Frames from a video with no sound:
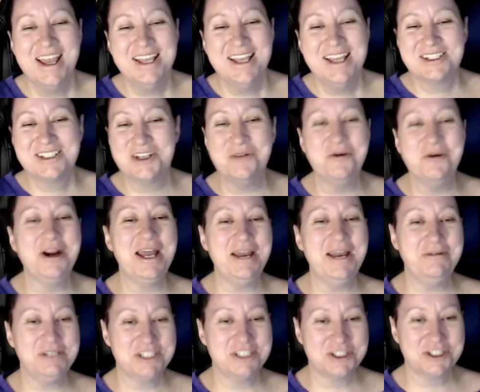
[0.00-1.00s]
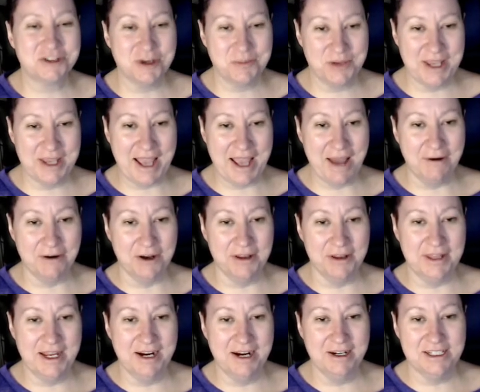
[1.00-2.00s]
So what I was tripping out
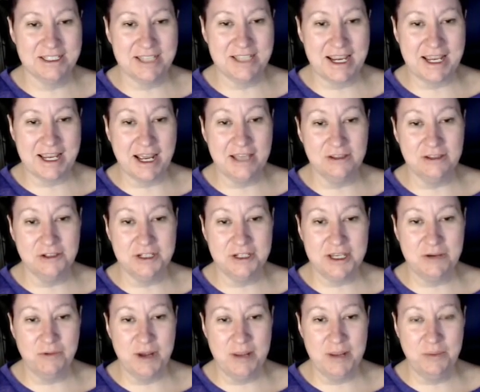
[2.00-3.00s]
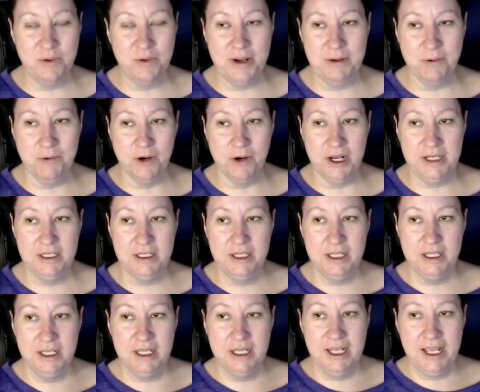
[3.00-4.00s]
on there is like I look at waypoint 1
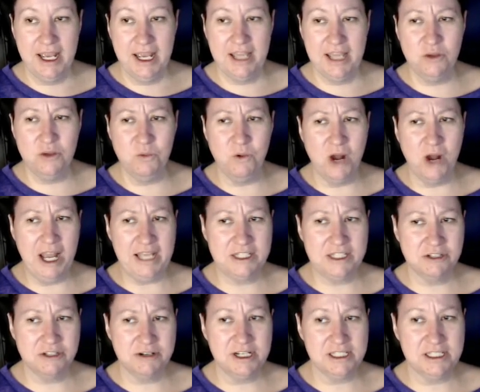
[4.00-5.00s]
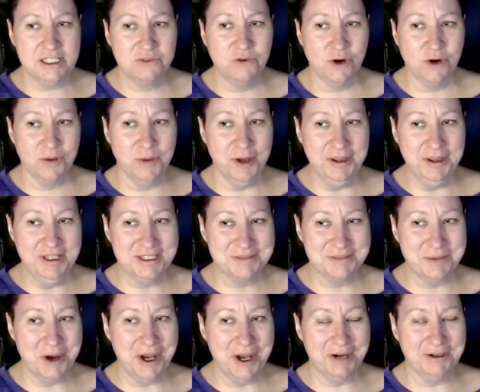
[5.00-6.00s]
and the Y transform on this
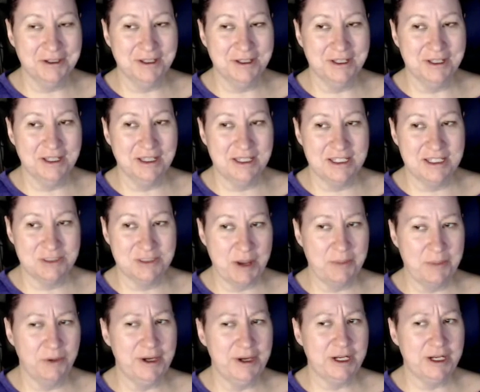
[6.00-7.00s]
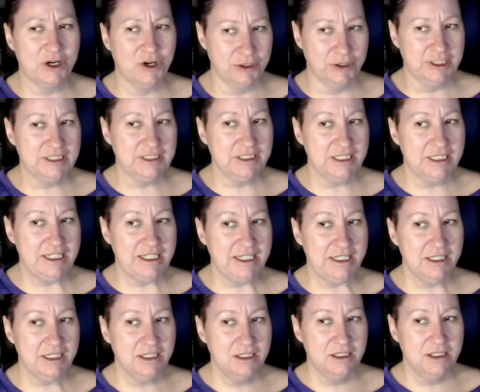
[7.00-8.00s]
model, this waypoint currently
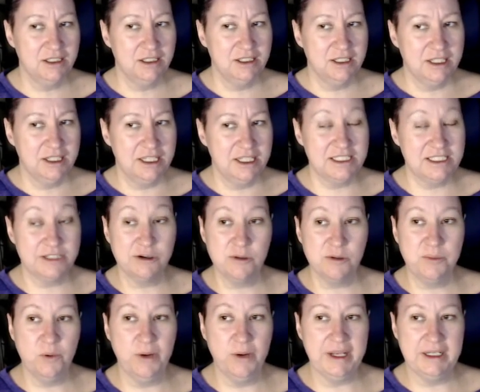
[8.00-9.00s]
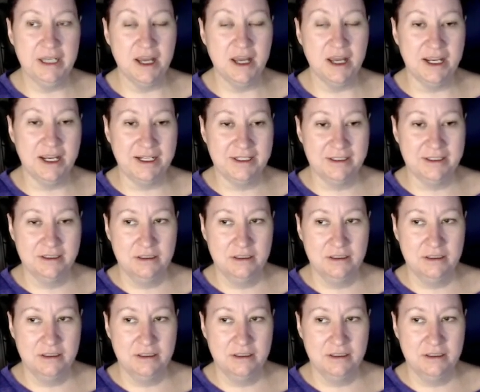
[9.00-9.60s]
is 0.9.